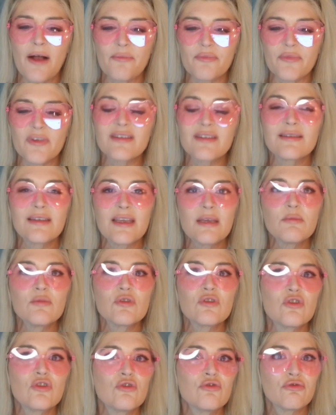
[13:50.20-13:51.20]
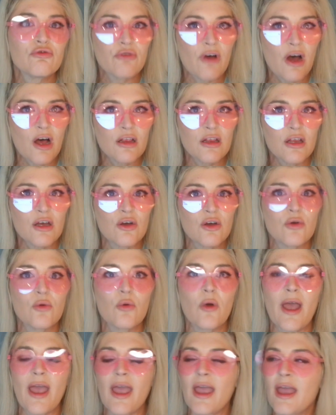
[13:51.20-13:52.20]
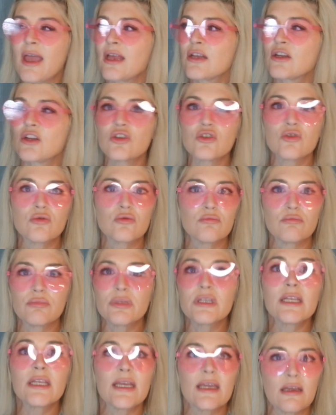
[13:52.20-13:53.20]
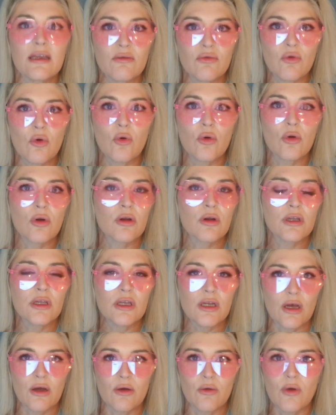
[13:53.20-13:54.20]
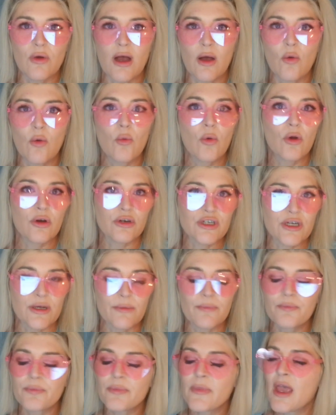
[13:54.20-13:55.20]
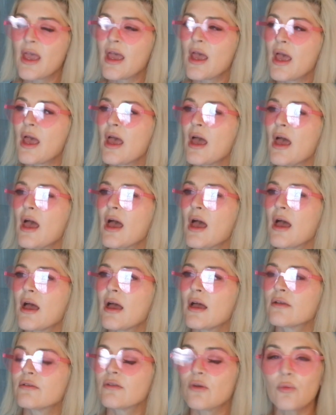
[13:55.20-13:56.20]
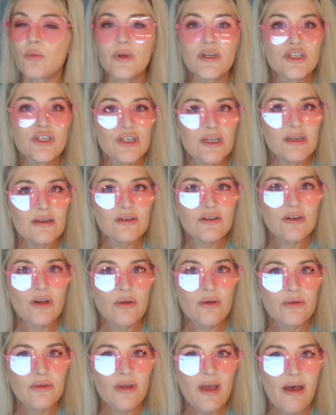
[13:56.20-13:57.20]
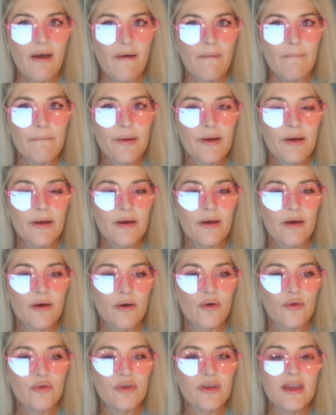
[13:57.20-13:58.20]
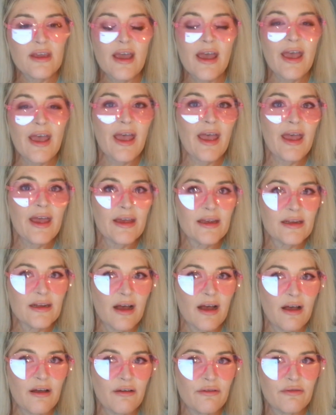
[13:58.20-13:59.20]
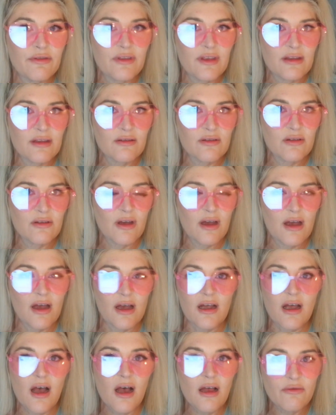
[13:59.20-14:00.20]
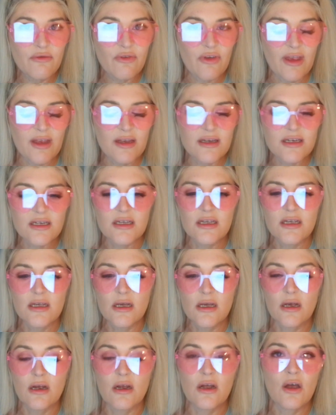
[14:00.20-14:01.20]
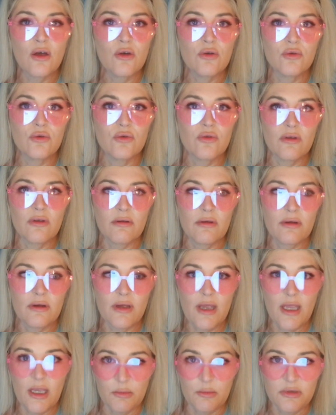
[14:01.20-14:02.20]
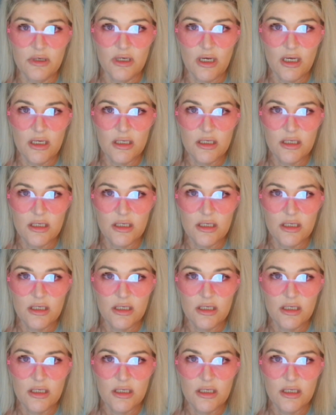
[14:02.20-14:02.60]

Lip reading: seems to follow and believe, or worship. So when she shows up, the head of this convent goes apeshit.